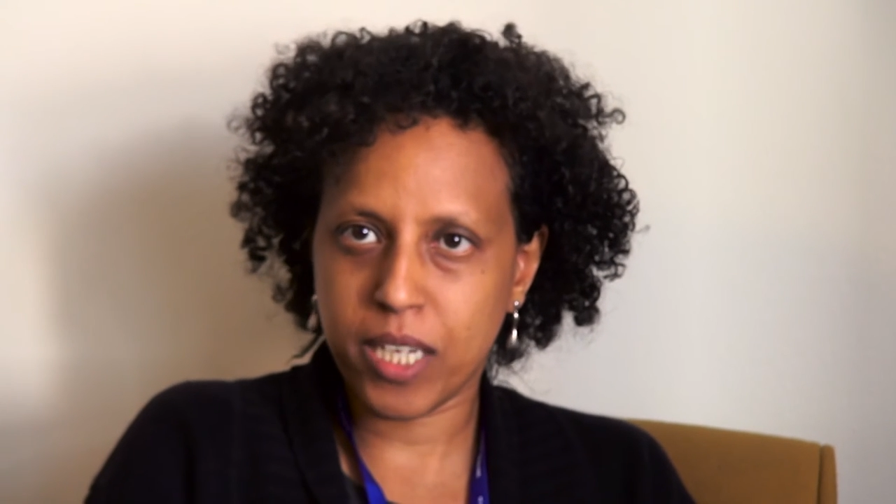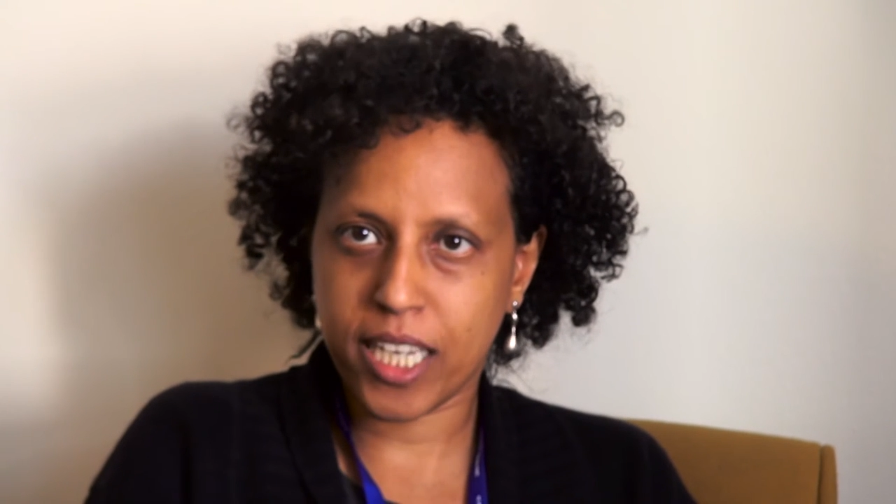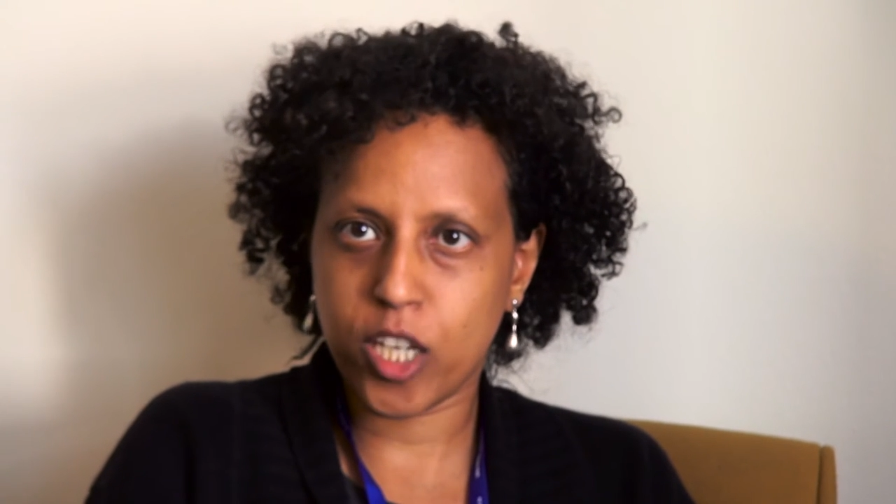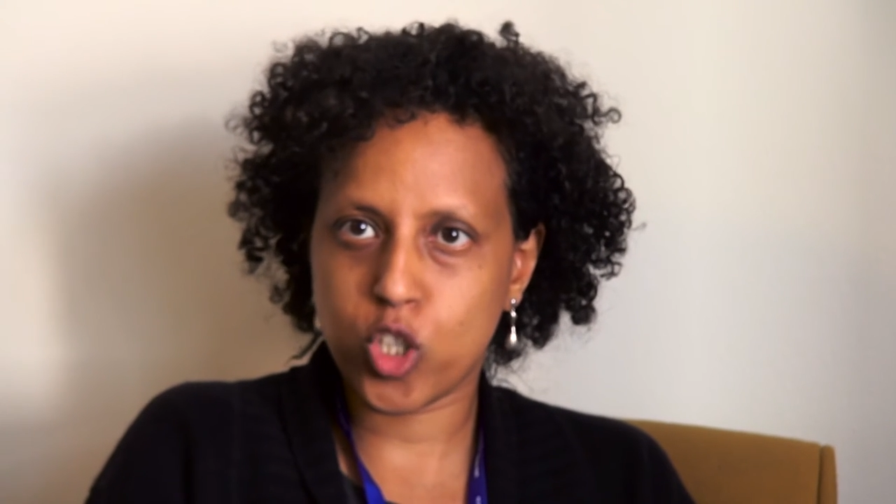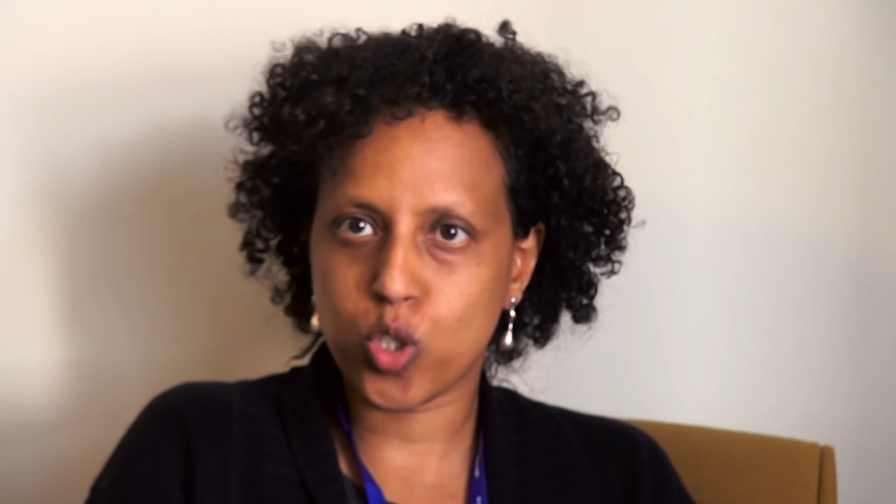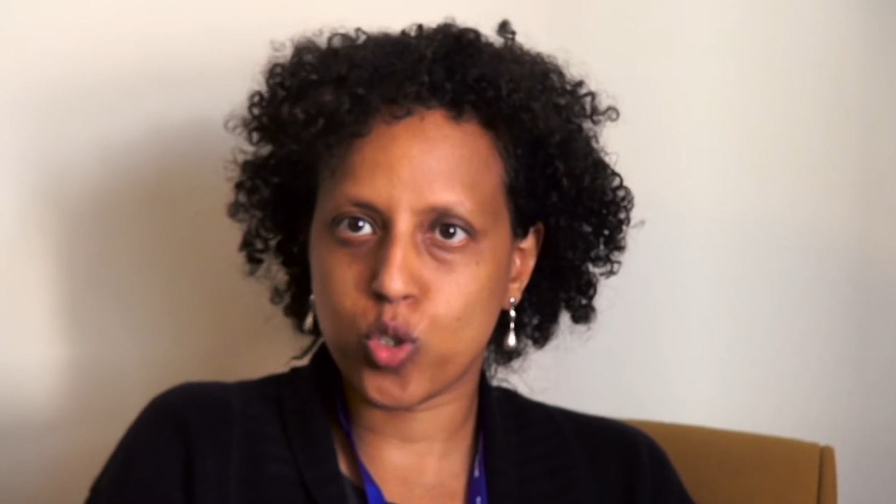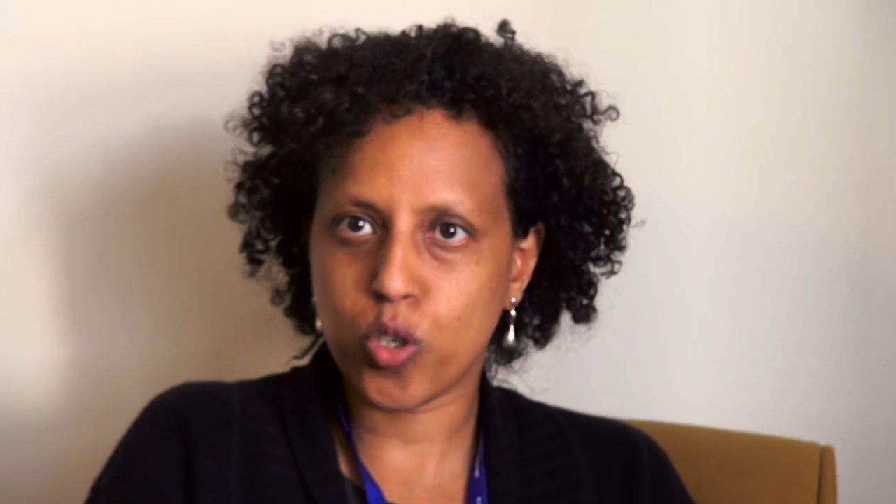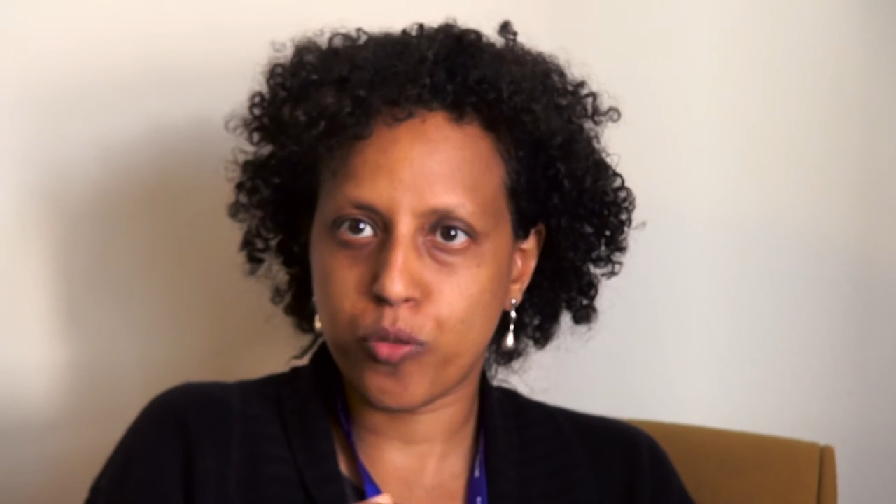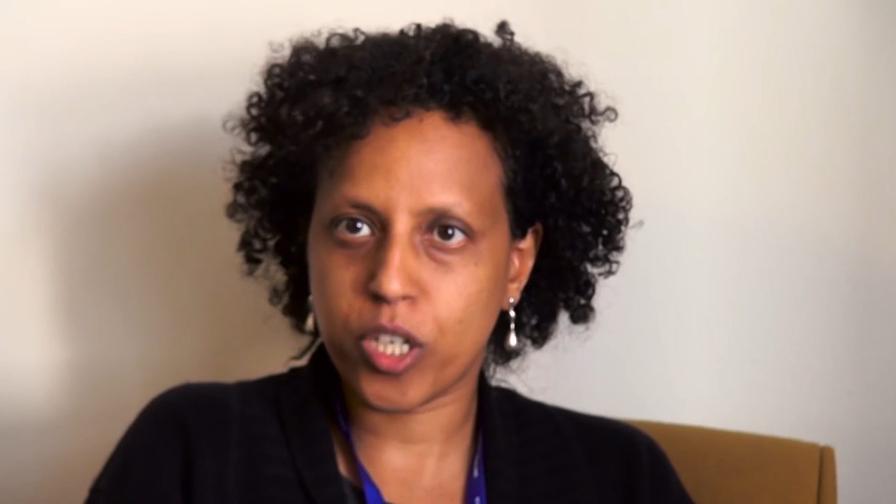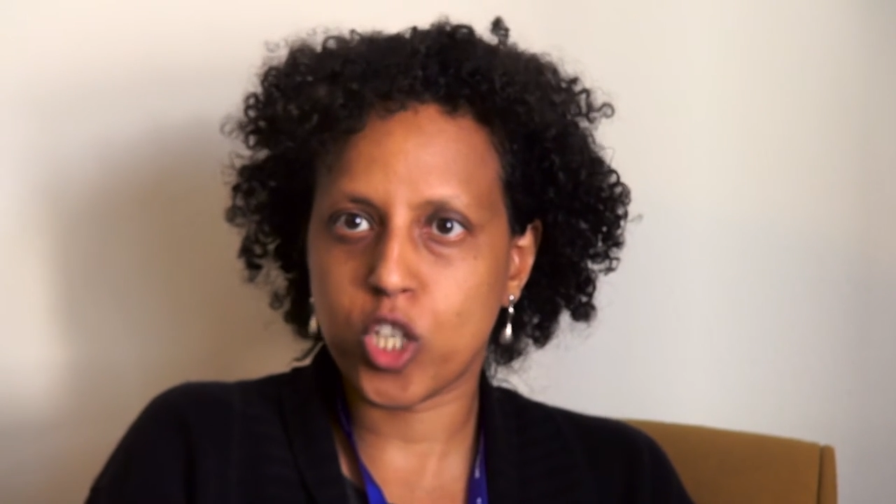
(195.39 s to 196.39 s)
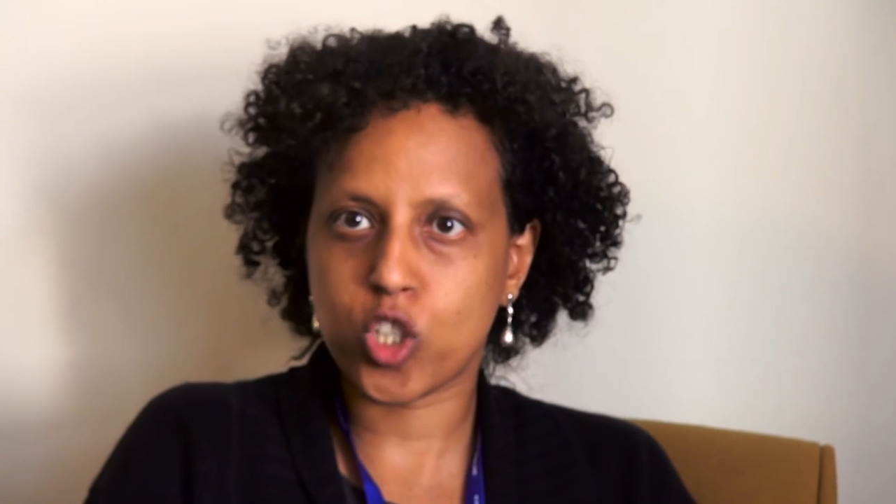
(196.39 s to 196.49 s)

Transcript: implications of